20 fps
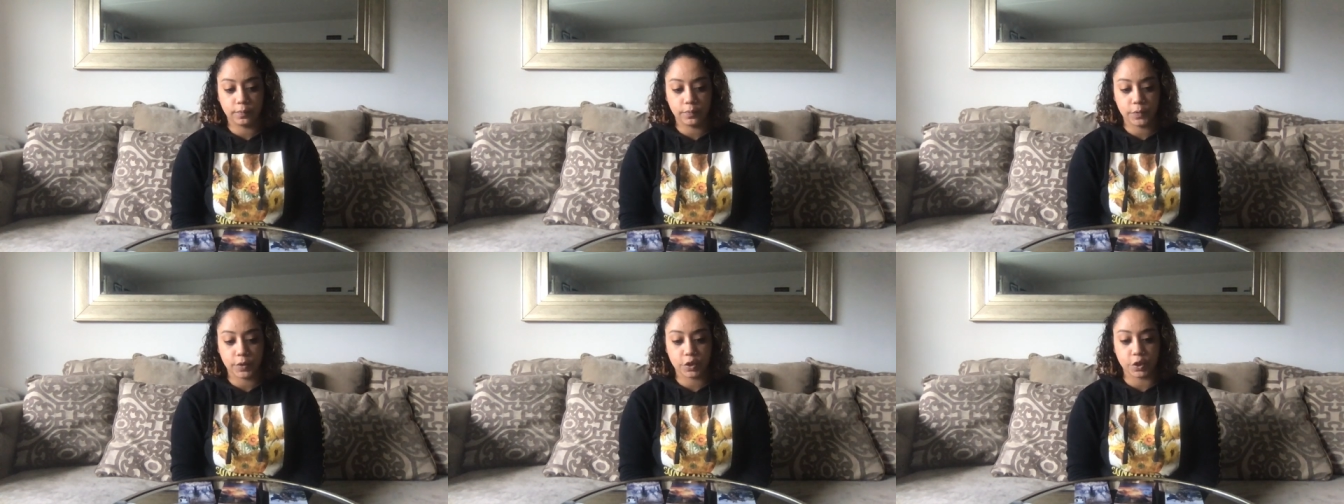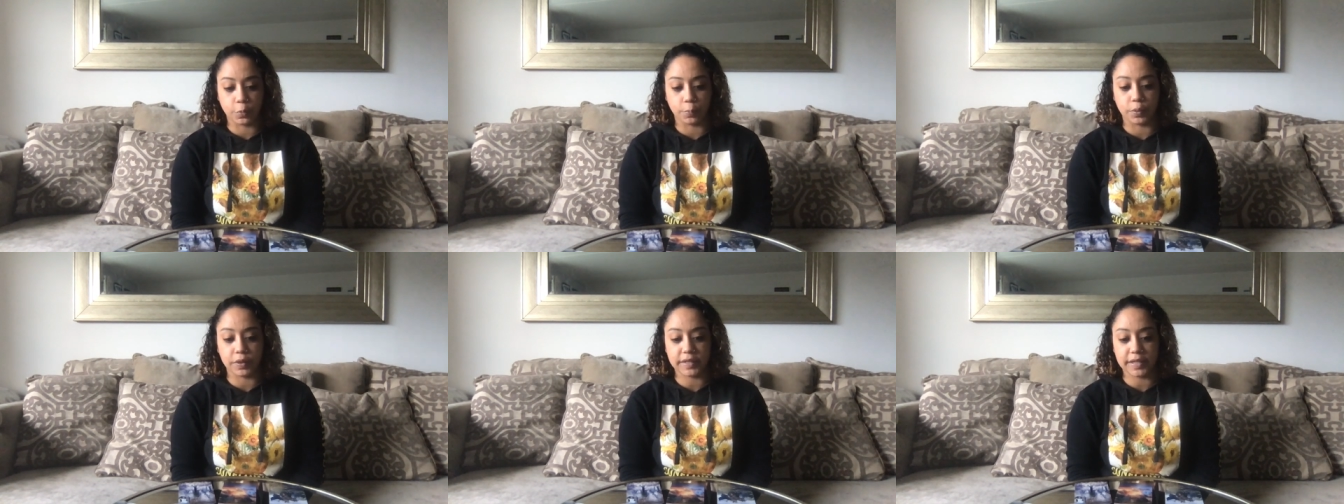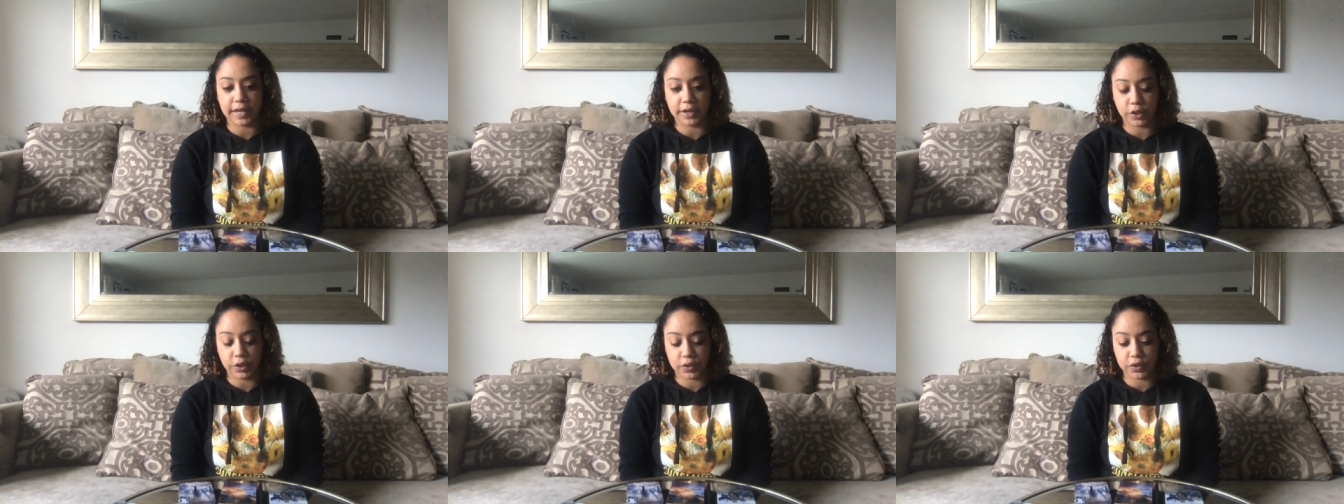So
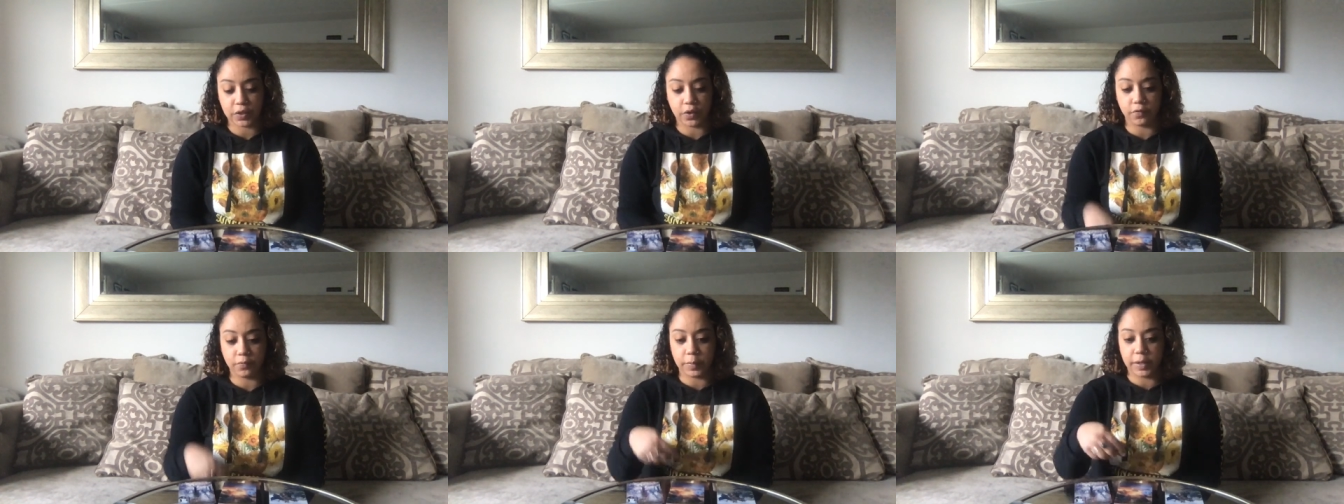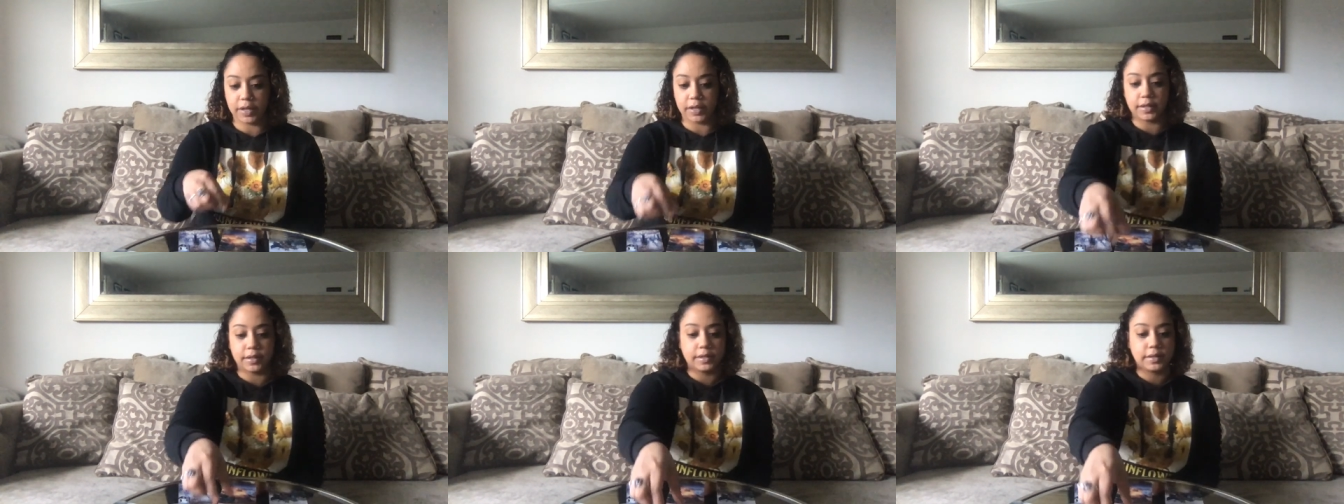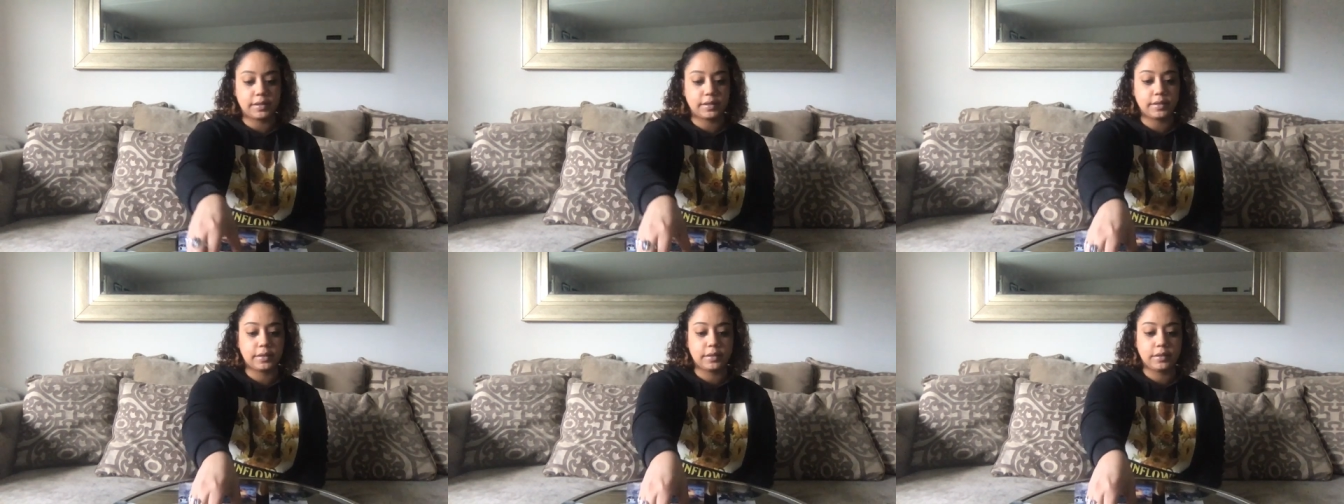protect yourself,
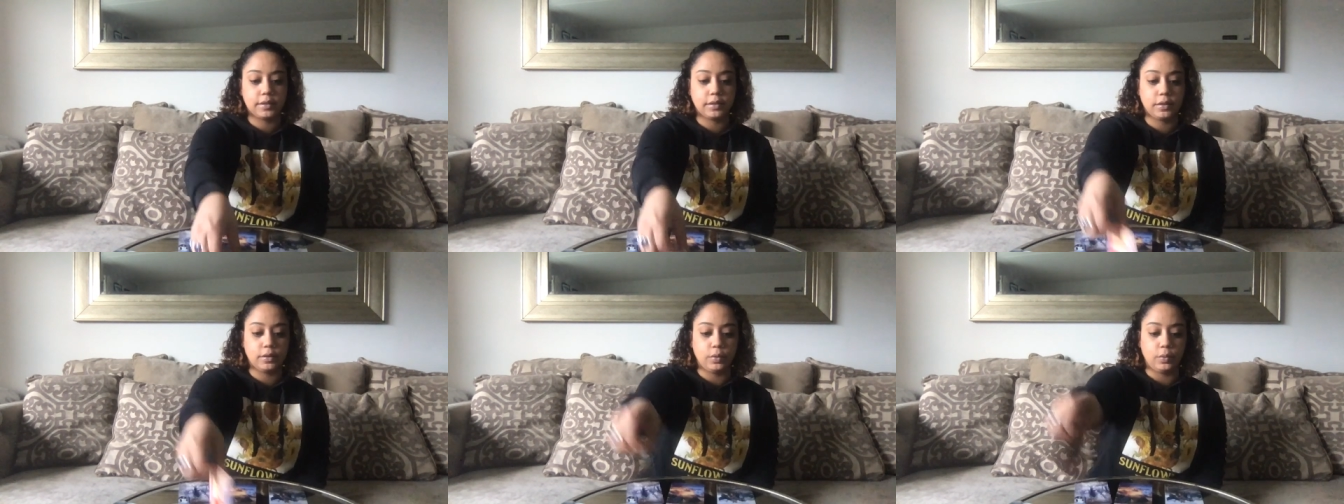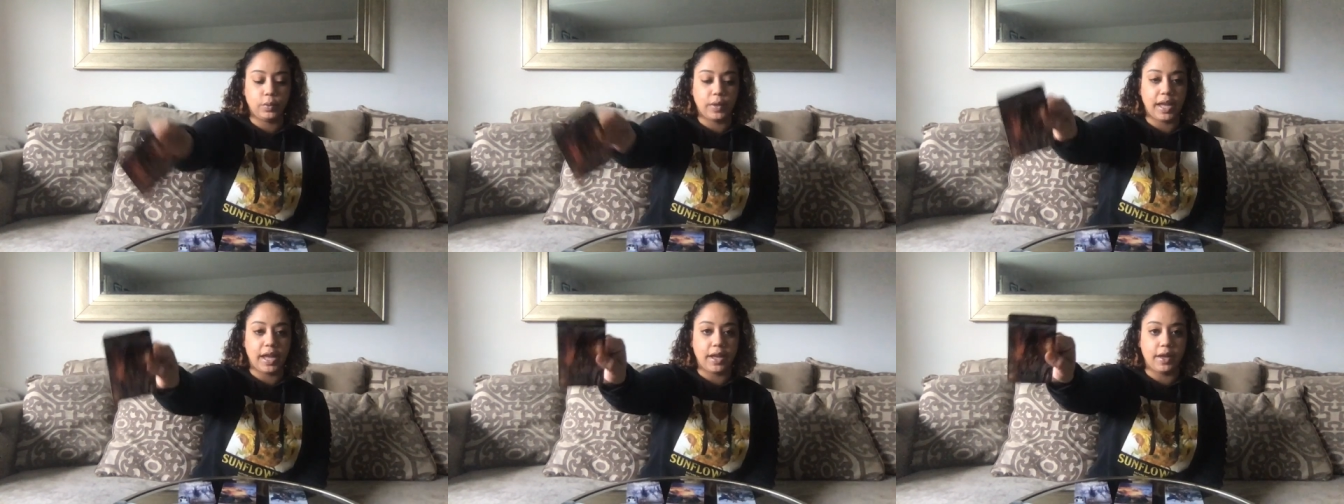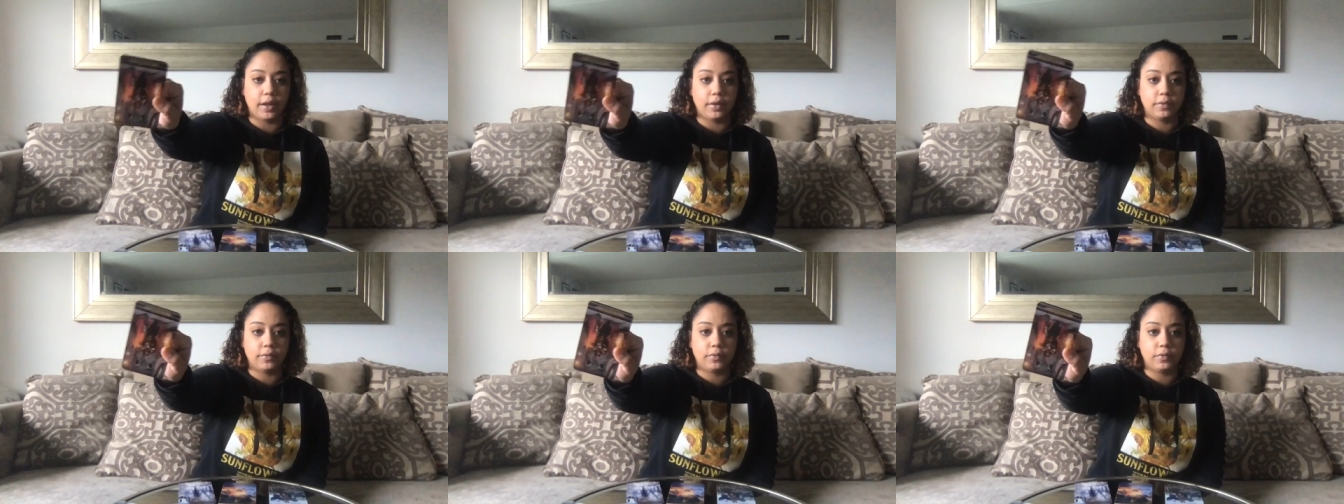because we
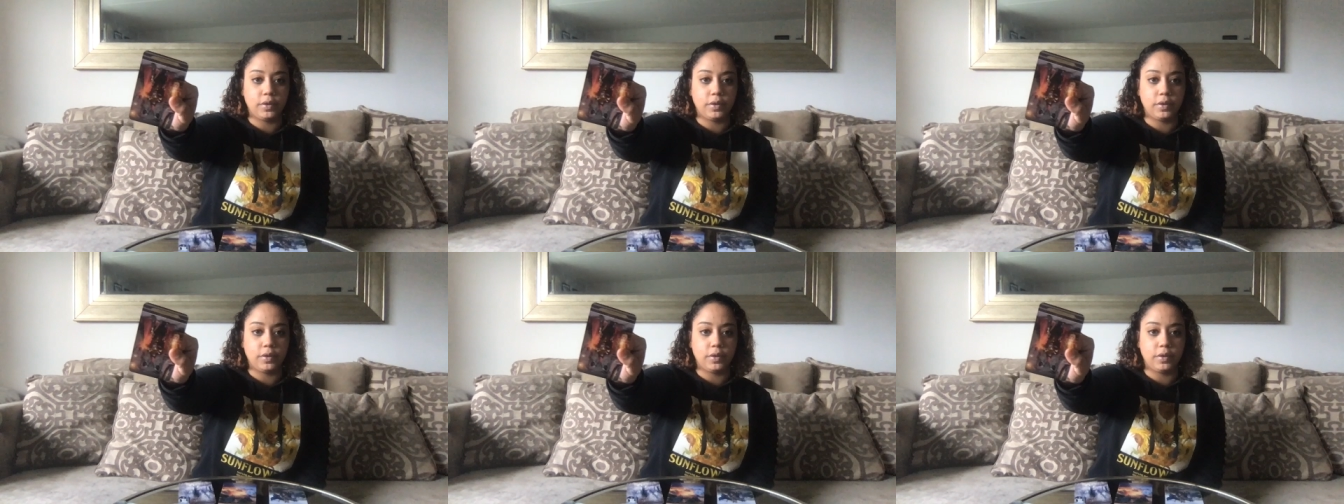have,